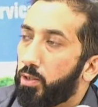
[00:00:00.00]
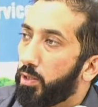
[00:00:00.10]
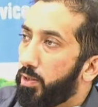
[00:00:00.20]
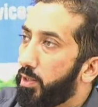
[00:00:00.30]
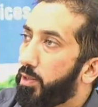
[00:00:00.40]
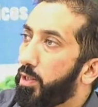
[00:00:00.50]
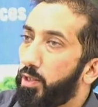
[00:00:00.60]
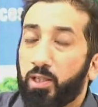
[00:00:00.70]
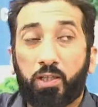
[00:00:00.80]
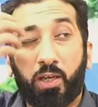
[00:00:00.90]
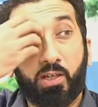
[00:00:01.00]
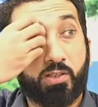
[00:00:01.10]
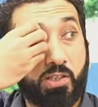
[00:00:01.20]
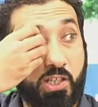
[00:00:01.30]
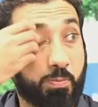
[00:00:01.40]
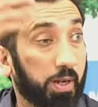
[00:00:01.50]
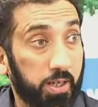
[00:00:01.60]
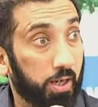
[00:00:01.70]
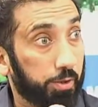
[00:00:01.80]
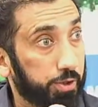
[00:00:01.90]
Didn't the king seize
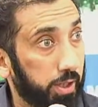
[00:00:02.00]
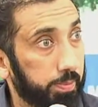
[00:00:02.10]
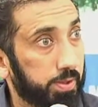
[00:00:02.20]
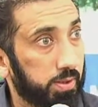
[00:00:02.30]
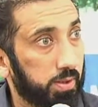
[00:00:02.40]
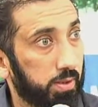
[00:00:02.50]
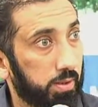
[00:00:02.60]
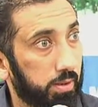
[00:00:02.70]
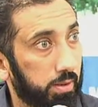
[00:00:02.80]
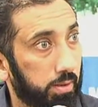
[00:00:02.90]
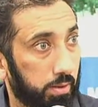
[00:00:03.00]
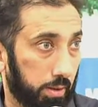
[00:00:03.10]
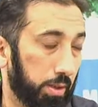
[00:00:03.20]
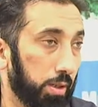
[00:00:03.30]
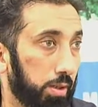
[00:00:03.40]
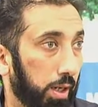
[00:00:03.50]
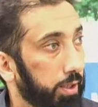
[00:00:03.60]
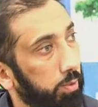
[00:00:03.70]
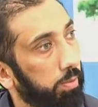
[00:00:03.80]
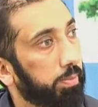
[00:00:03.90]
many other ships? He did.
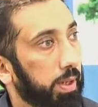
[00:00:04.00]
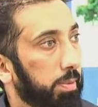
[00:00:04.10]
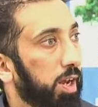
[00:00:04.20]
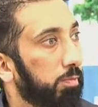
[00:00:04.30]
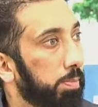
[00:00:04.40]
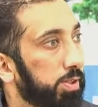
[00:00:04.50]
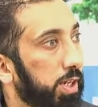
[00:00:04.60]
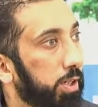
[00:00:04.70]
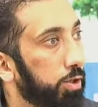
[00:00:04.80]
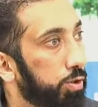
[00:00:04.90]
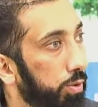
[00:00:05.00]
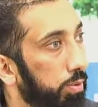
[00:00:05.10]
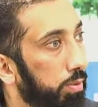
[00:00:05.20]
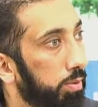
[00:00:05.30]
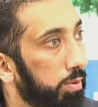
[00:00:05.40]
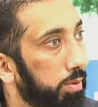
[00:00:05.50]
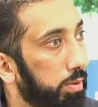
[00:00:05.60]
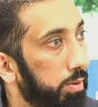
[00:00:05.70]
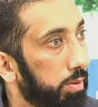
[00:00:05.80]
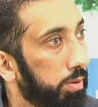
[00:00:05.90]
And they may have been masakin too.
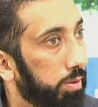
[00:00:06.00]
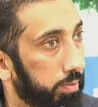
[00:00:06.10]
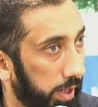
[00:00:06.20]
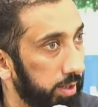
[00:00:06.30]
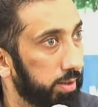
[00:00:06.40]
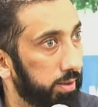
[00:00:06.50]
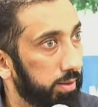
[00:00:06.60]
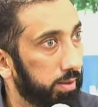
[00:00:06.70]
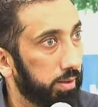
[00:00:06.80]
Right?